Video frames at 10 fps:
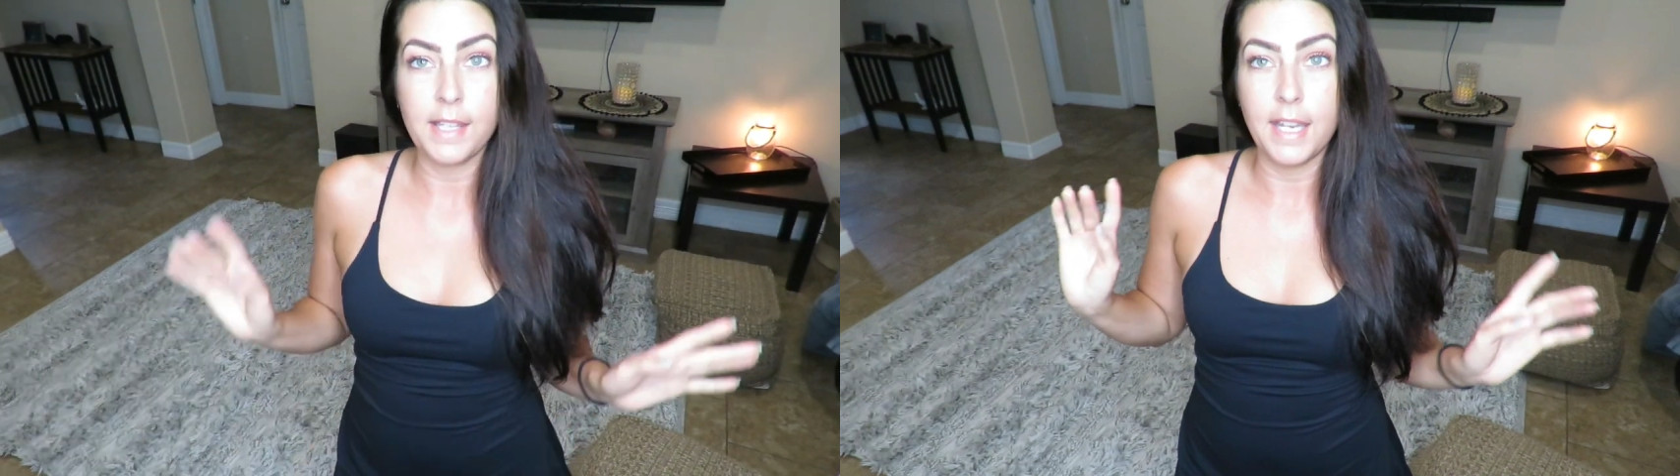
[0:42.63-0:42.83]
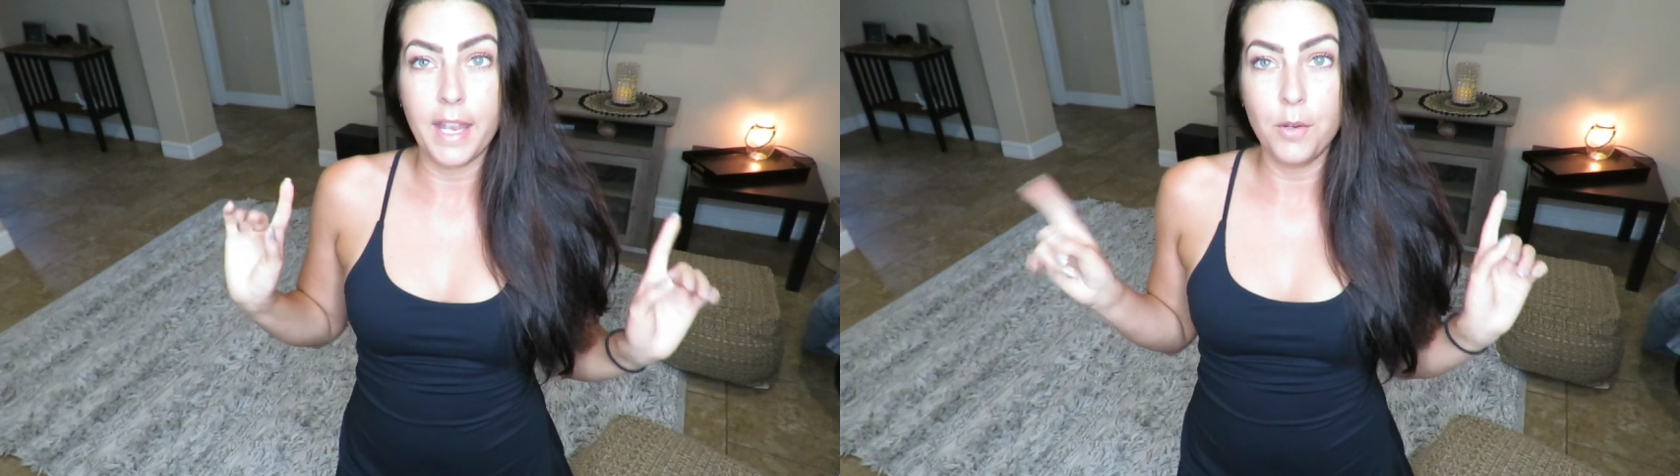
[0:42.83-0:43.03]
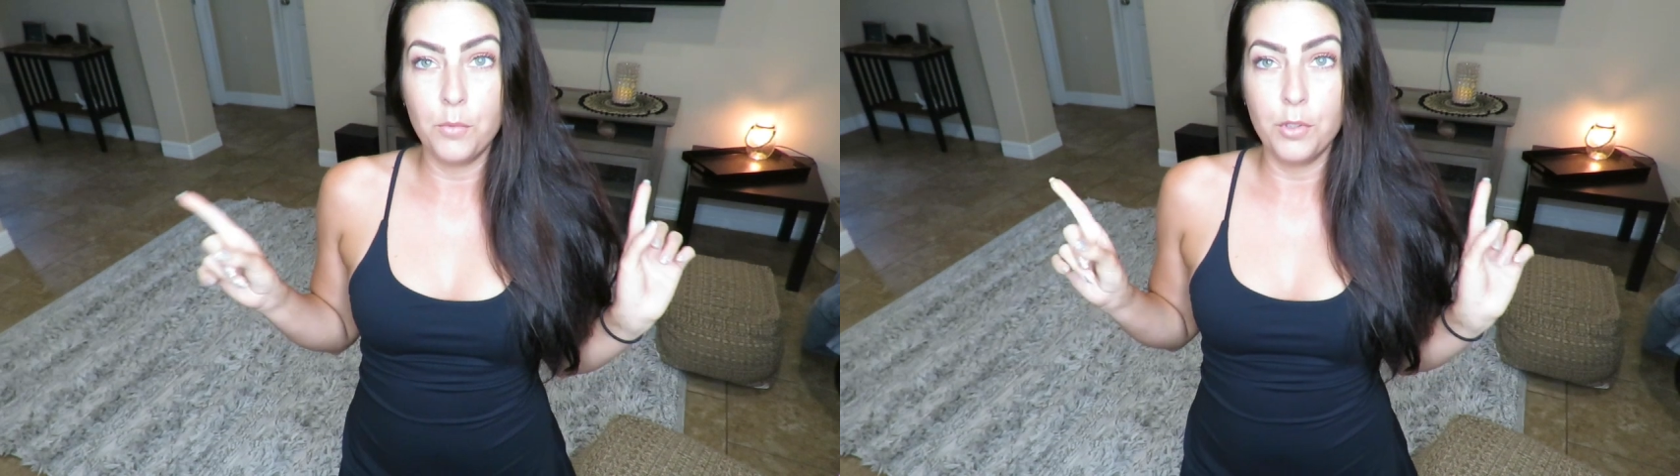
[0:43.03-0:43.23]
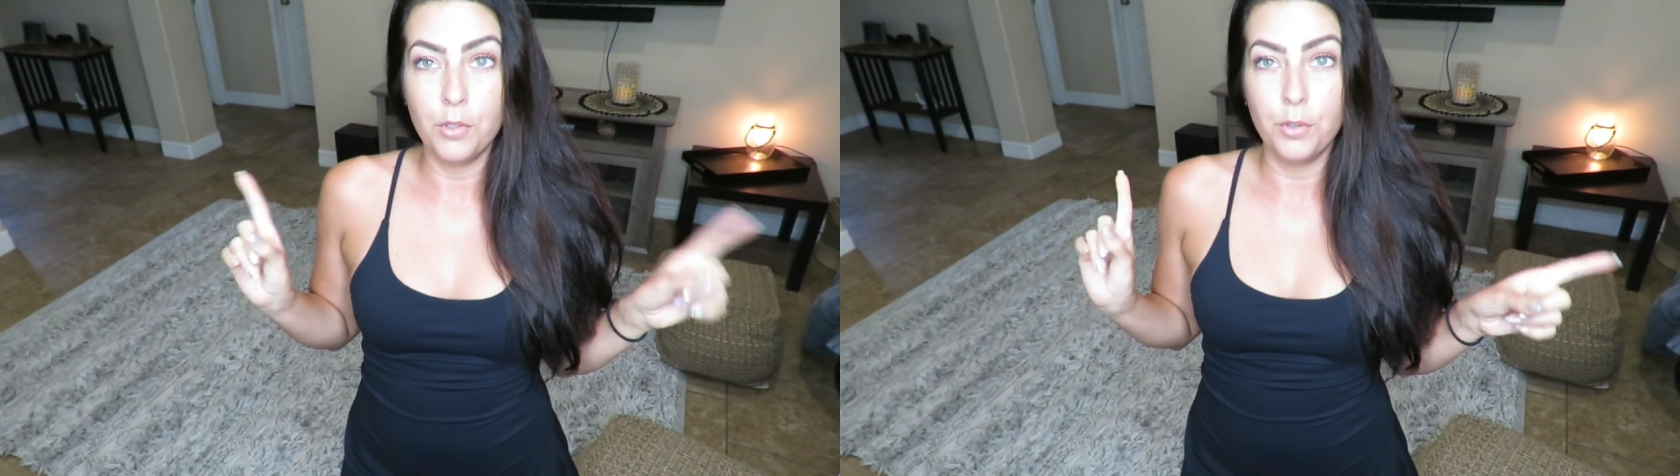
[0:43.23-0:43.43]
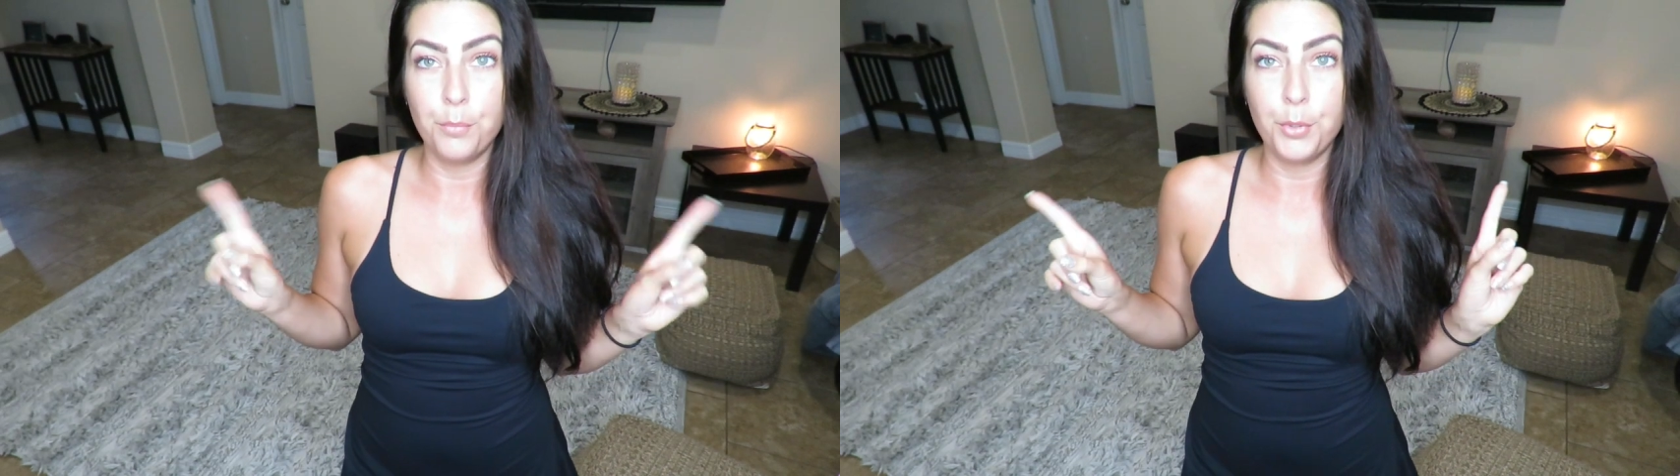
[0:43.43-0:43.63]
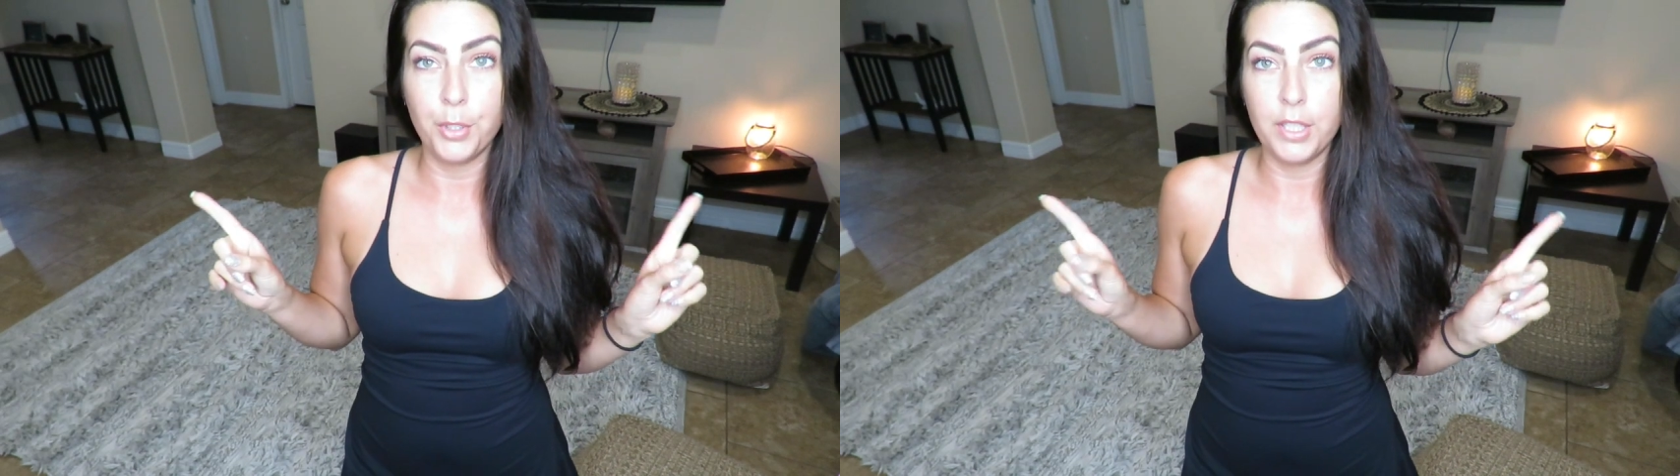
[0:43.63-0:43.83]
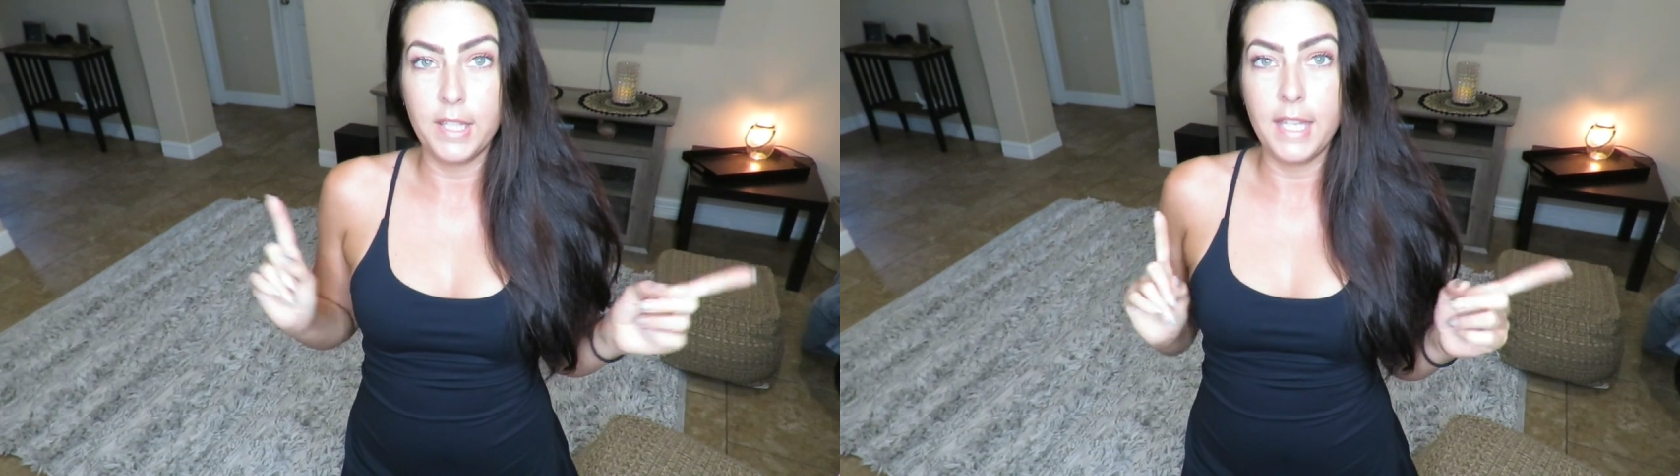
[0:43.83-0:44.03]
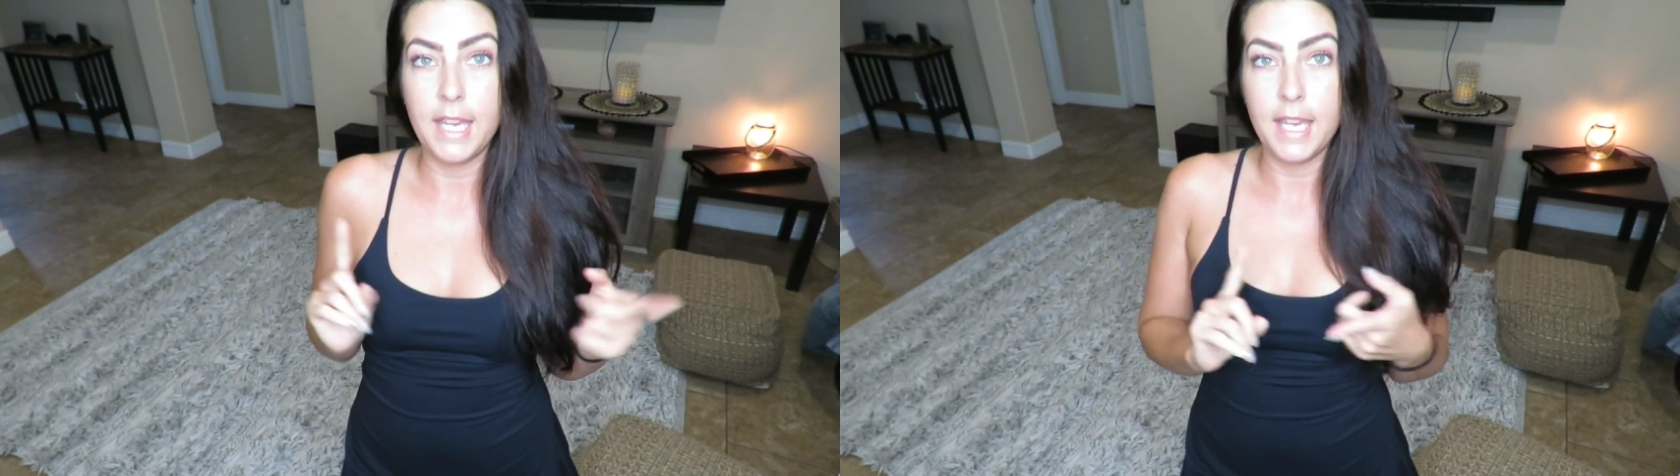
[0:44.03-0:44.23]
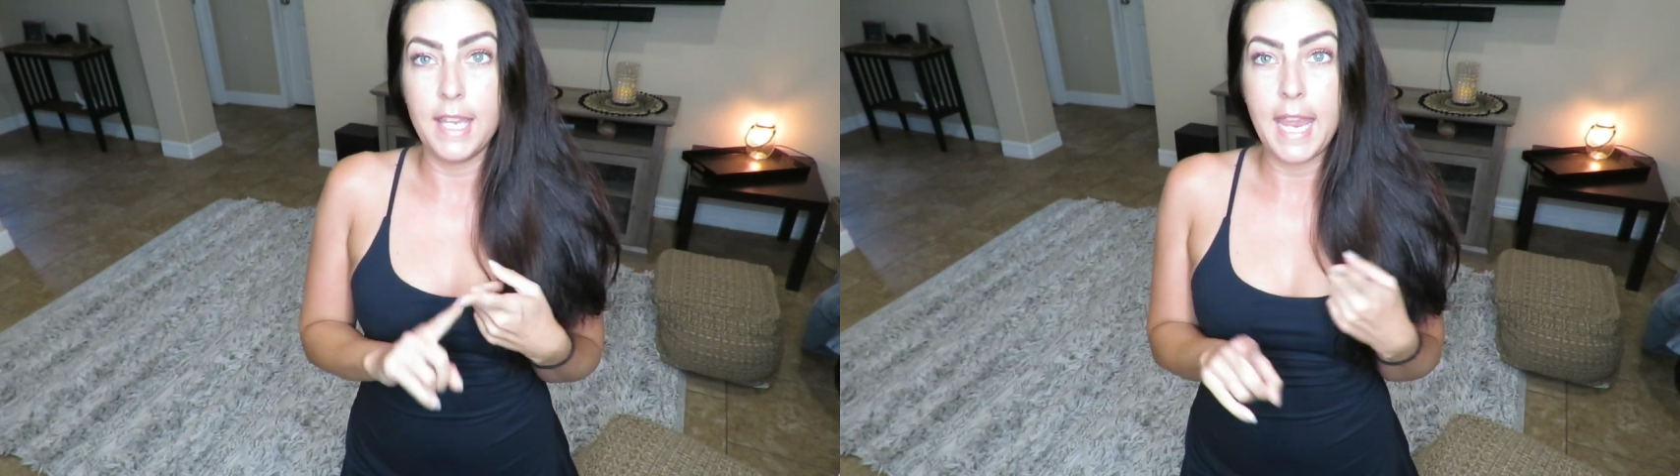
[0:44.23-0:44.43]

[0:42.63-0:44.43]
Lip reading: and I will put the